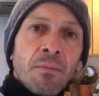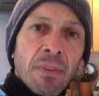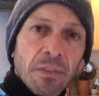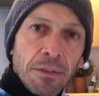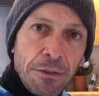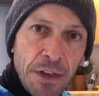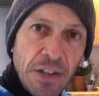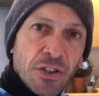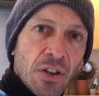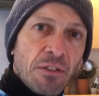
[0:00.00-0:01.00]

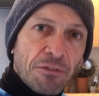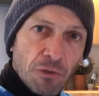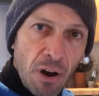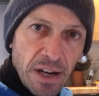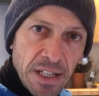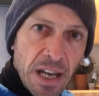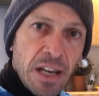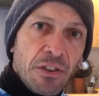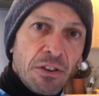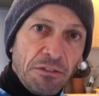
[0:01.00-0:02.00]
this
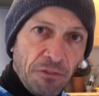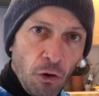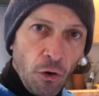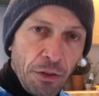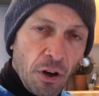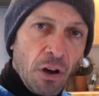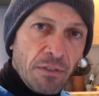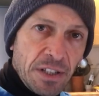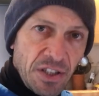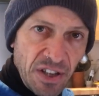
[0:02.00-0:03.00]
Friday the 4th
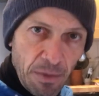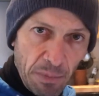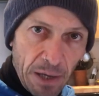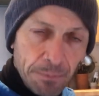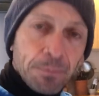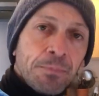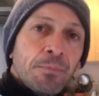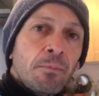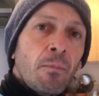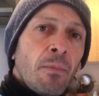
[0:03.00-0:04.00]
of December.
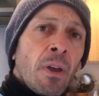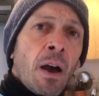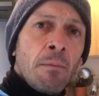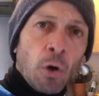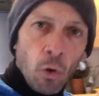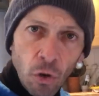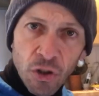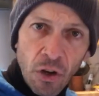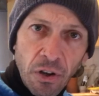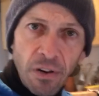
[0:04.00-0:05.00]
I'm
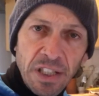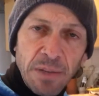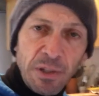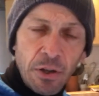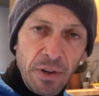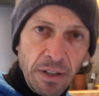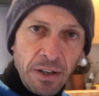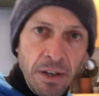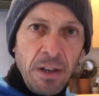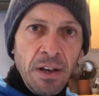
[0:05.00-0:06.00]
also going to be doing
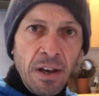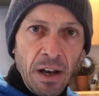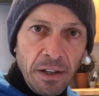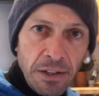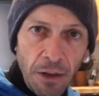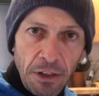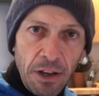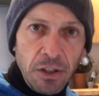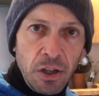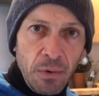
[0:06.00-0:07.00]

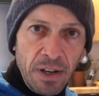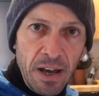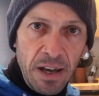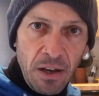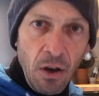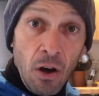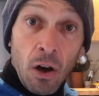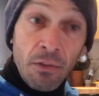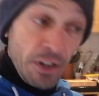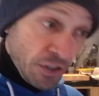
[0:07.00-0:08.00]
another Q&A
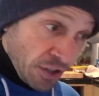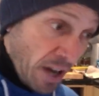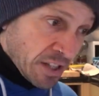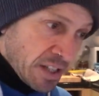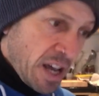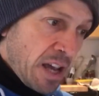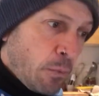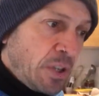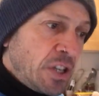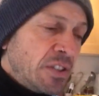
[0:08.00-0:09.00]
on the Saturday,
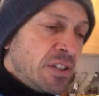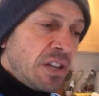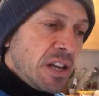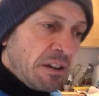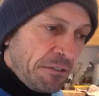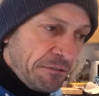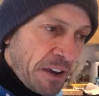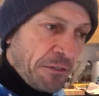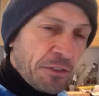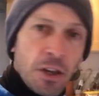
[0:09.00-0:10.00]
which is the
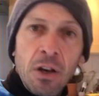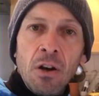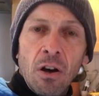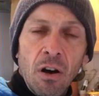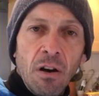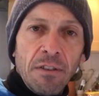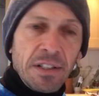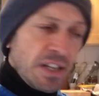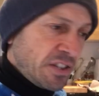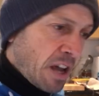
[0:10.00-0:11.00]
5th of
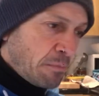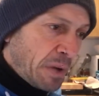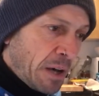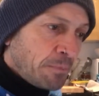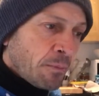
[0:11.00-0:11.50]
December